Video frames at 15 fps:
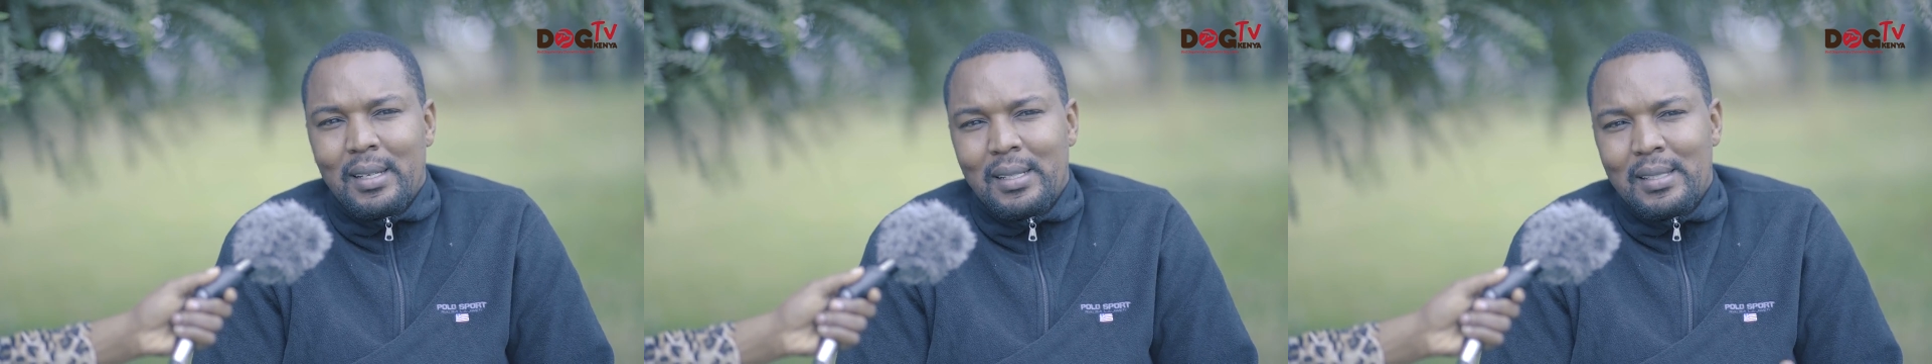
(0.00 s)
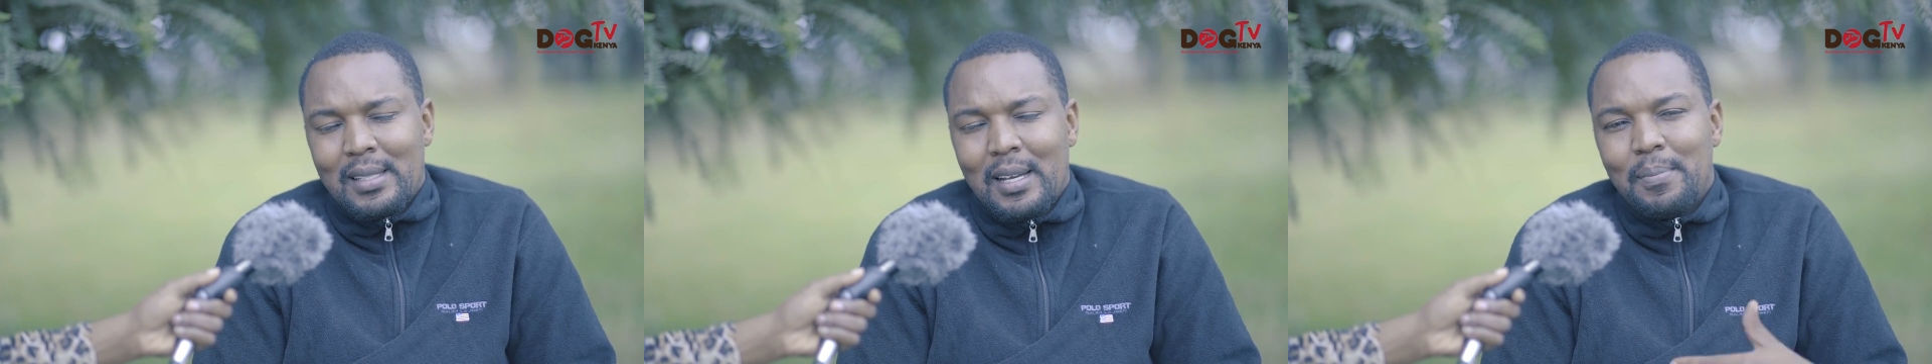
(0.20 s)

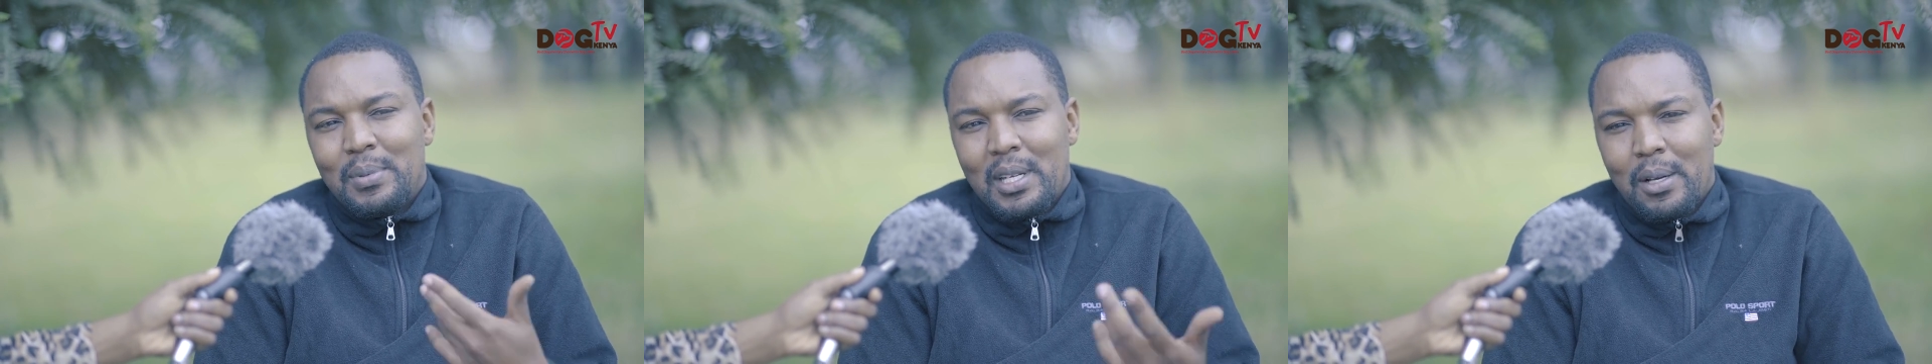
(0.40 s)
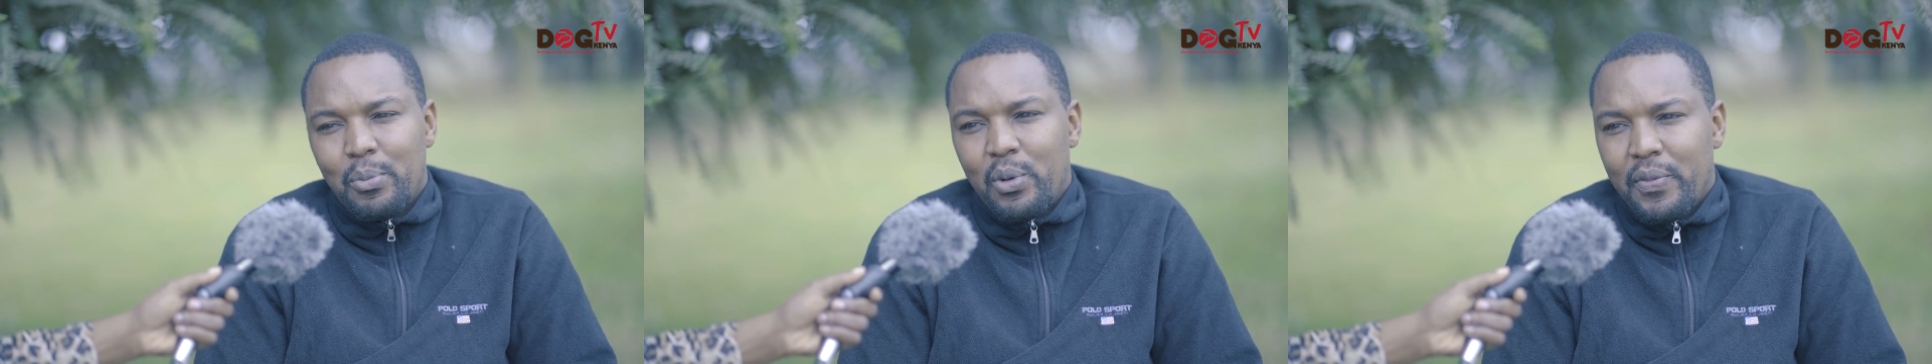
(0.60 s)

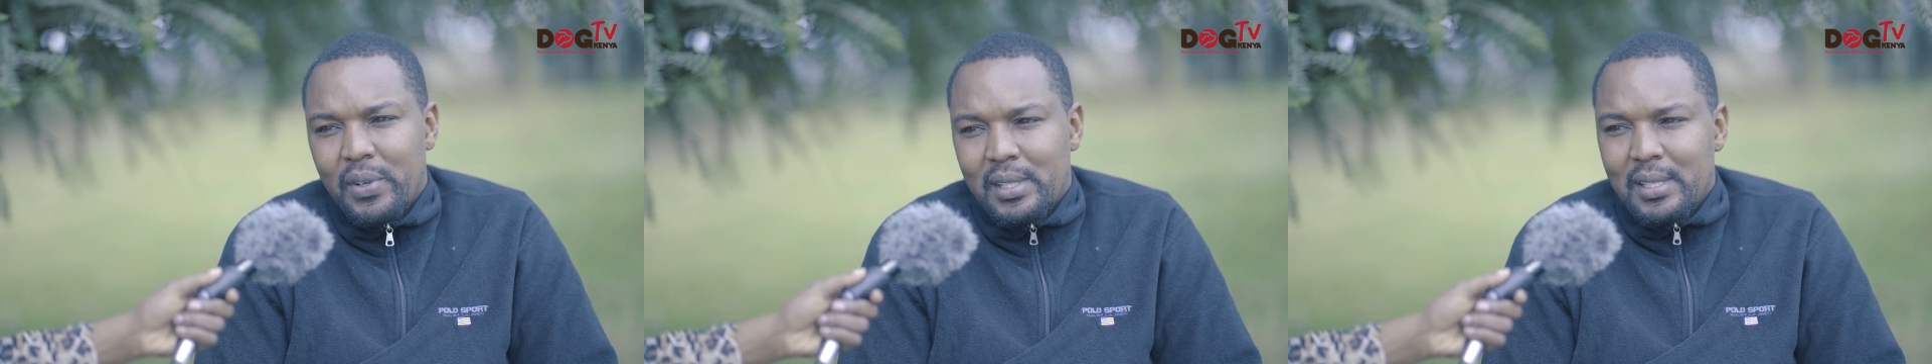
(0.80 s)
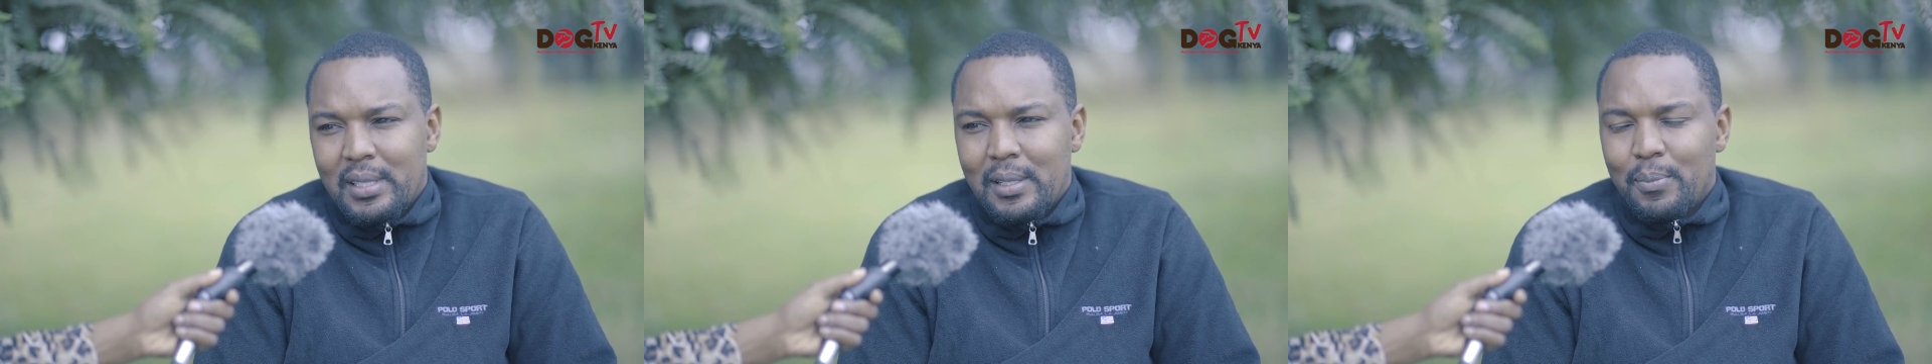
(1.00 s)
Sometimes we even
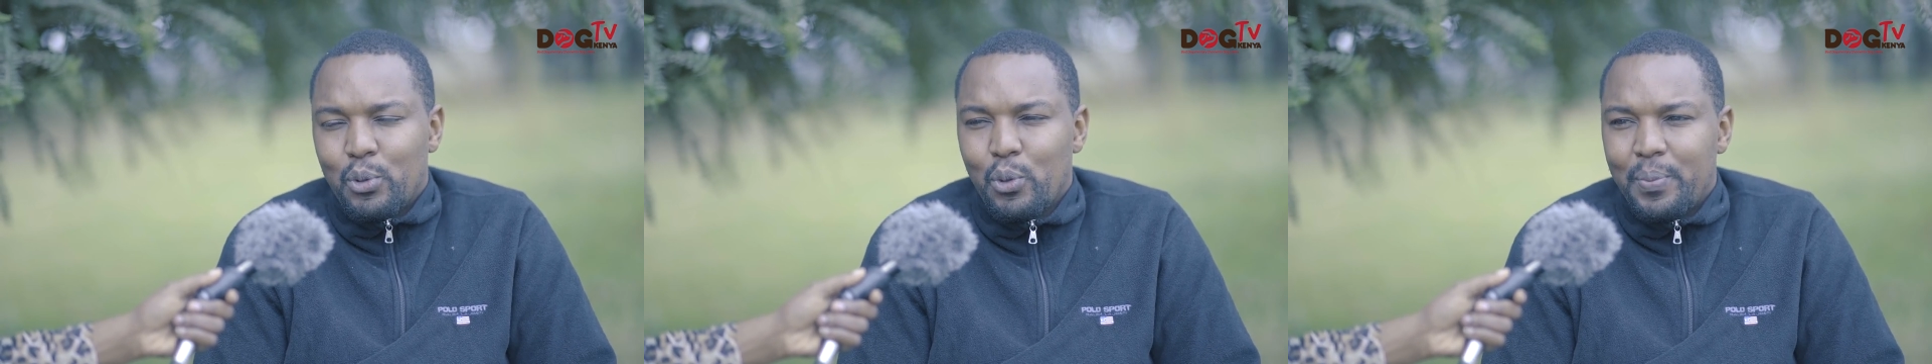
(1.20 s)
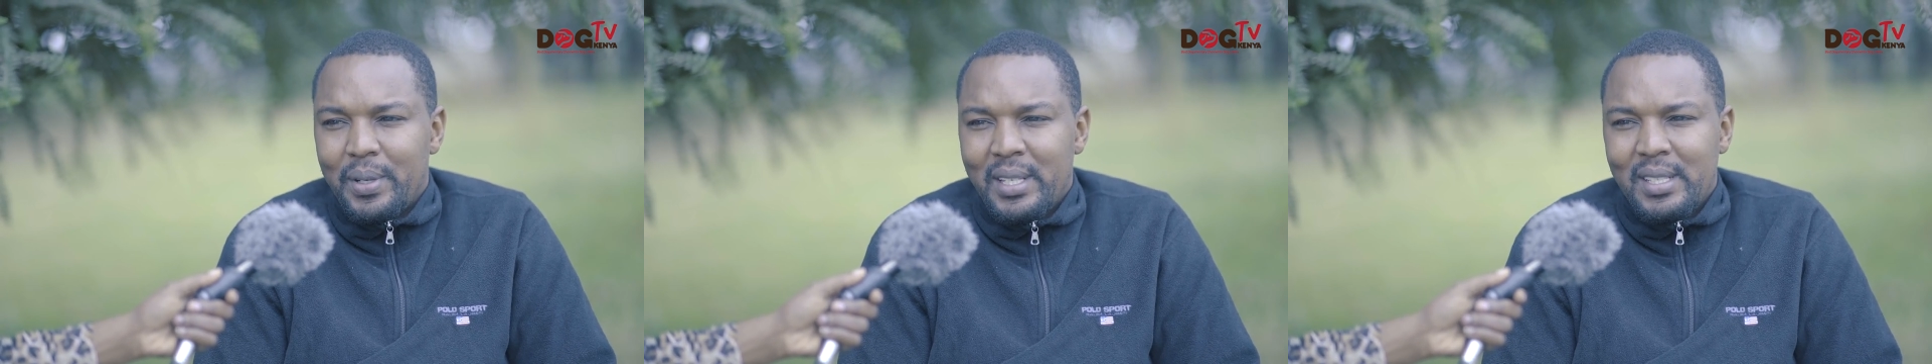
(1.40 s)
sell them
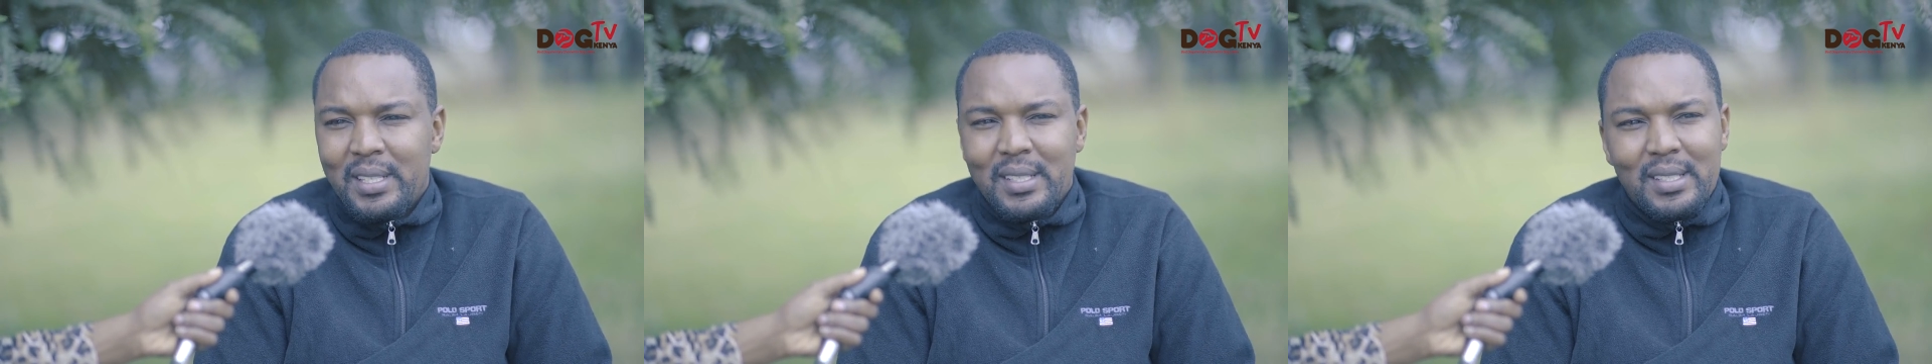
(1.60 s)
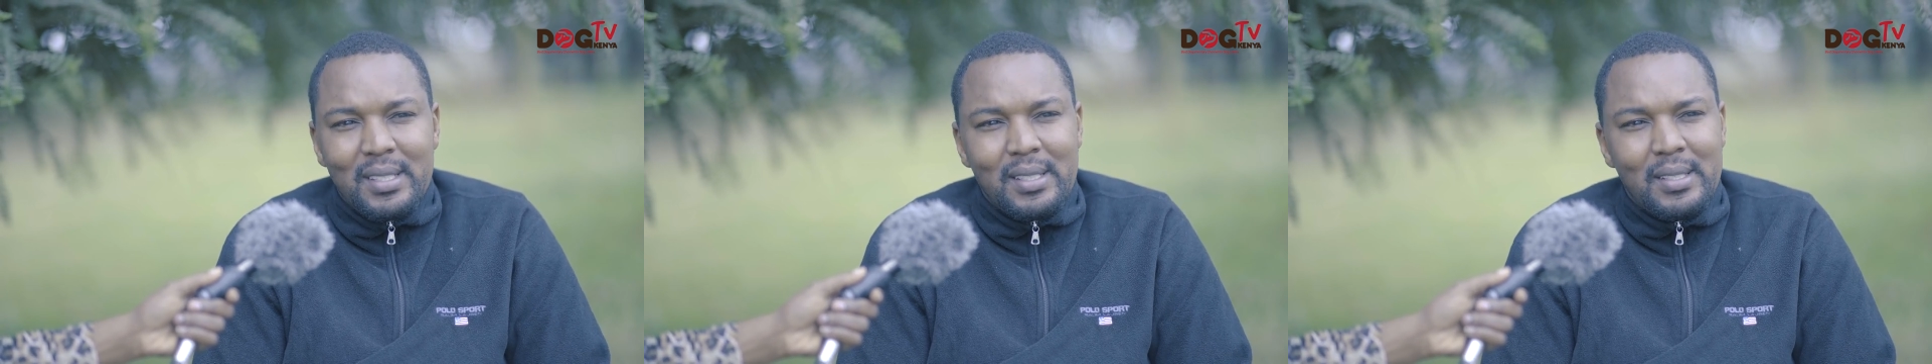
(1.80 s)
to
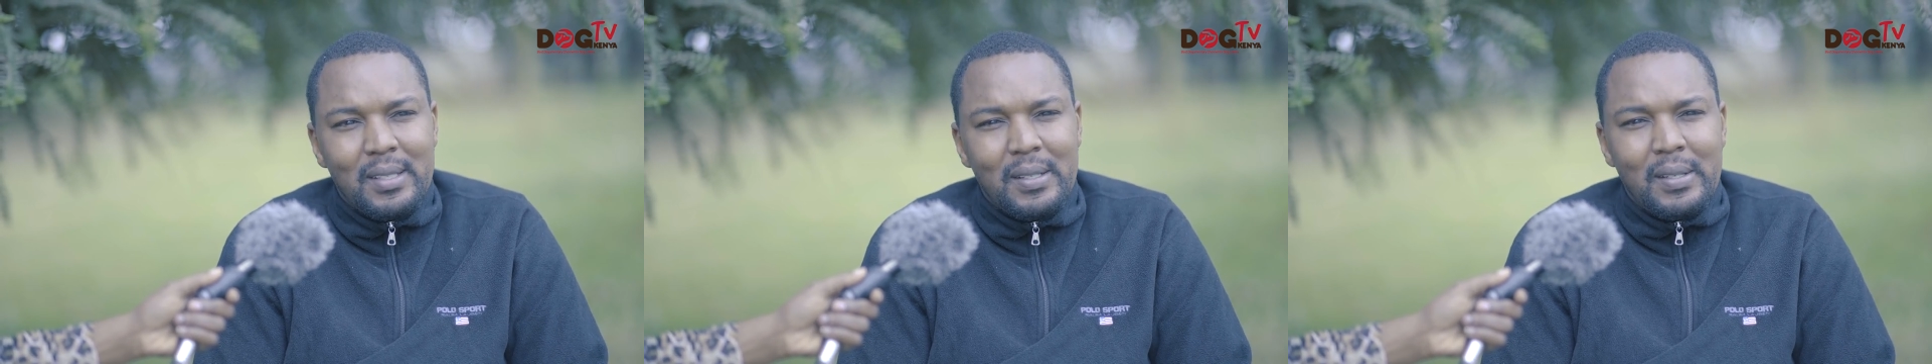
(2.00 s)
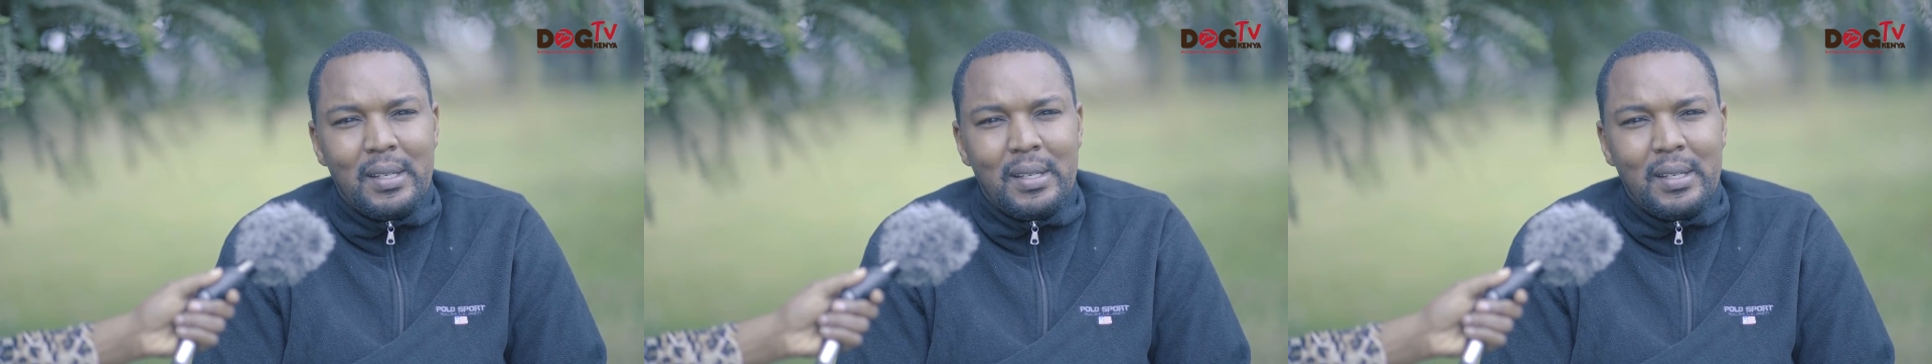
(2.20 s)
breeders.